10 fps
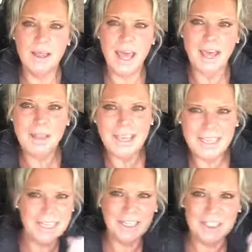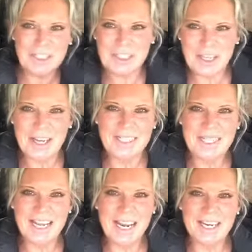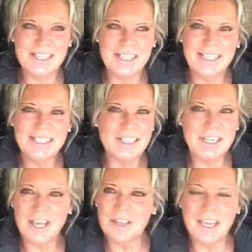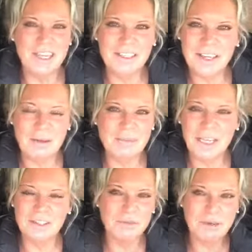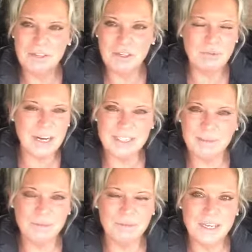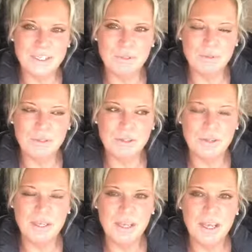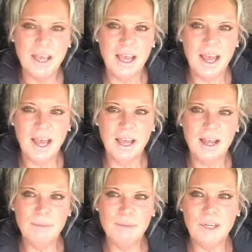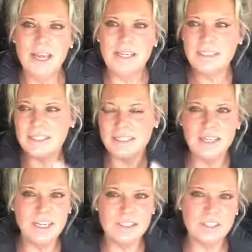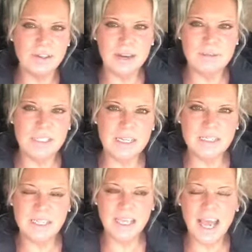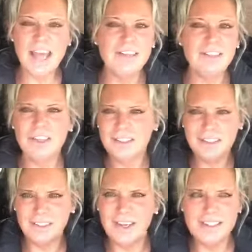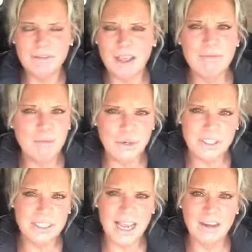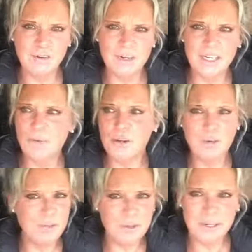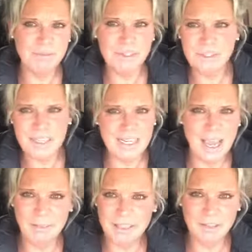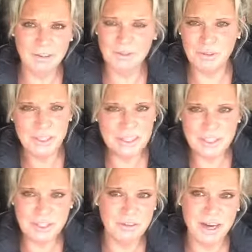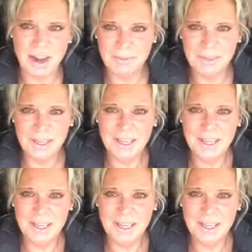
and they can get a little slice of that action, it's another income, like a revenue raiser for Facebook. So, you know, and as I said, Instagram's testing that. And look, guys, if you haven't worked it out already, whatever you see happening over on Instagram,